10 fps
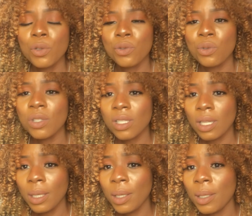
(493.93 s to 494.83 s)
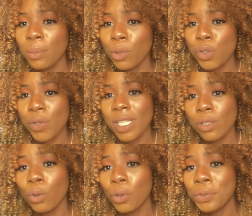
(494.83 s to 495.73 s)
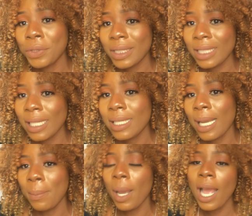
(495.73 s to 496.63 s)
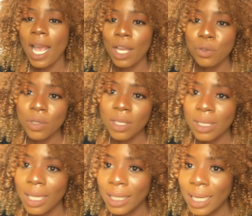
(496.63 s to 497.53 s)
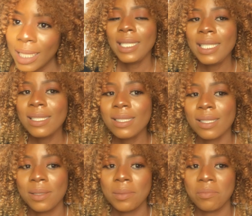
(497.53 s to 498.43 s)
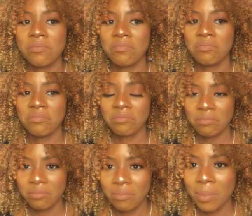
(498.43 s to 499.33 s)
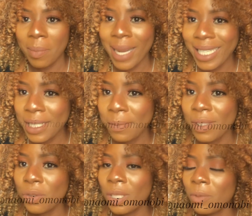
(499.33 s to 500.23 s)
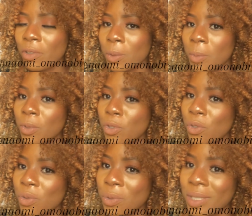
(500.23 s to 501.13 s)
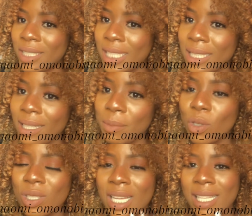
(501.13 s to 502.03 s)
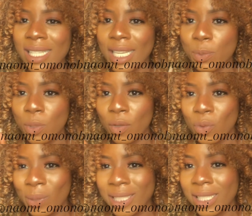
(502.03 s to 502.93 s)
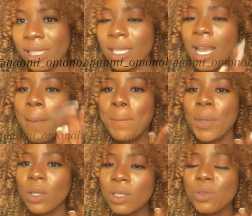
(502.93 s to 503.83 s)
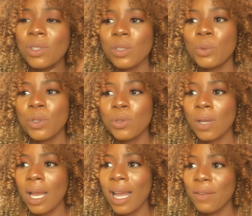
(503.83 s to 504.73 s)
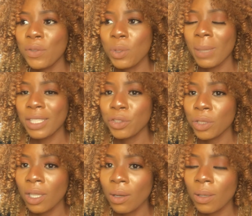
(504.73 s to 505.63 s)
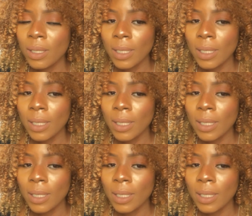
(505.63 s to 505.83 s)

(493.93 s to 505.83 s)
to use a moisturizing oil during the daytime and use this at night. It might be suitable for some people to use during the daytime because it has SPF 20, but you still want to have some additional